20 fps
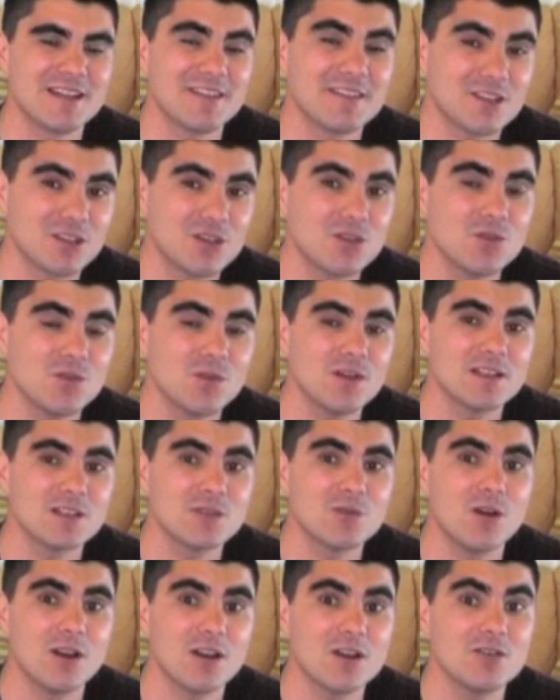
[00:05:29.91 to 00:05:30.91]
And the Q1 is
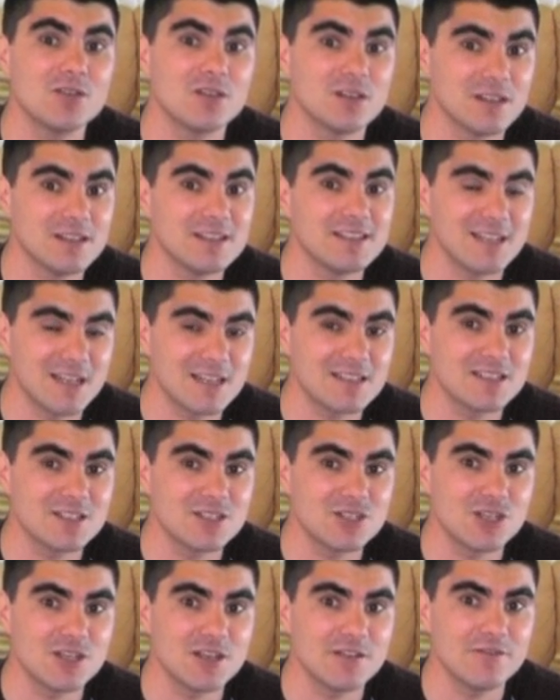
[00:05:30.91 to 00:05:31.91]
quite good. It does
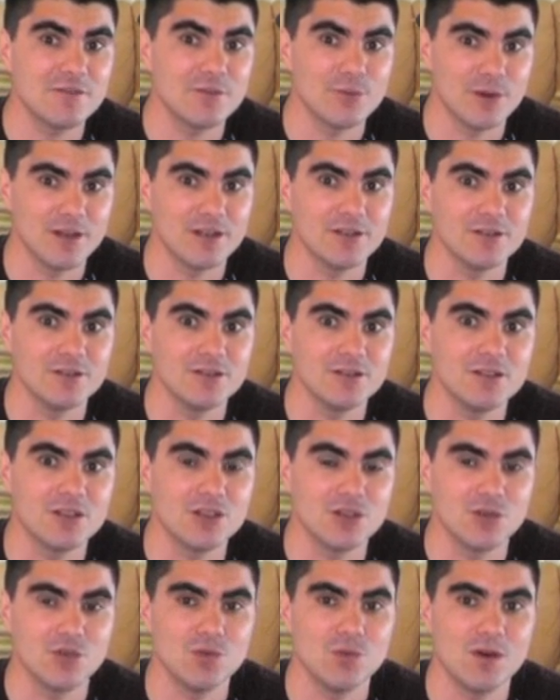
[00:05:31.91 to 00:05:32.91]
achieve real
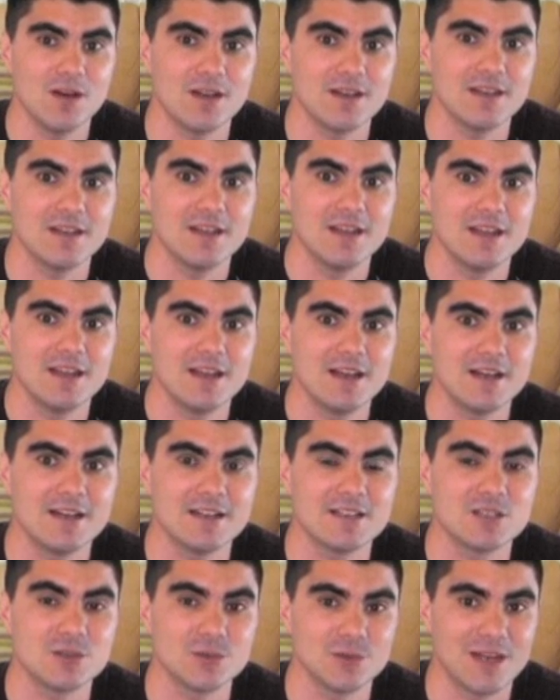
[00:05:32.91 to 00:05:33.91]
Q1
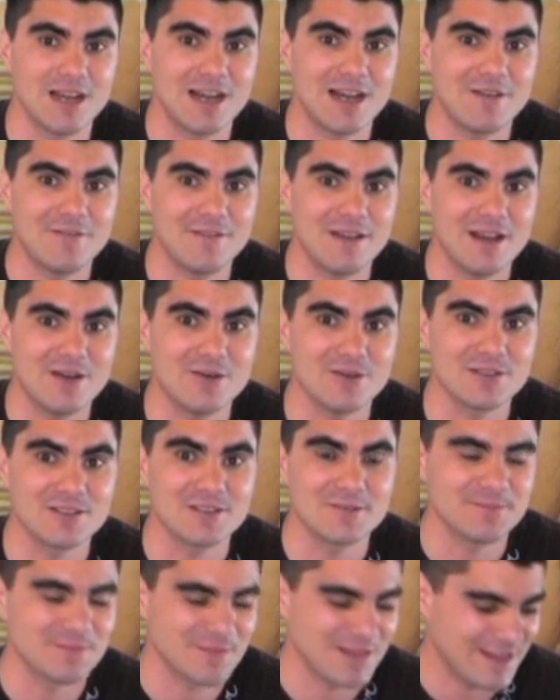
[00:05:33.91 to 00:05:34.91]
2.5 hours.
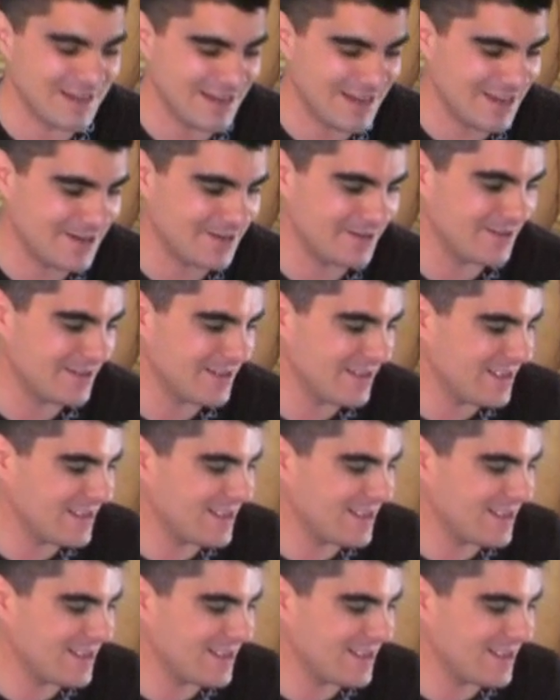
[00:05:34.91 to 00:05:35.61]
Now,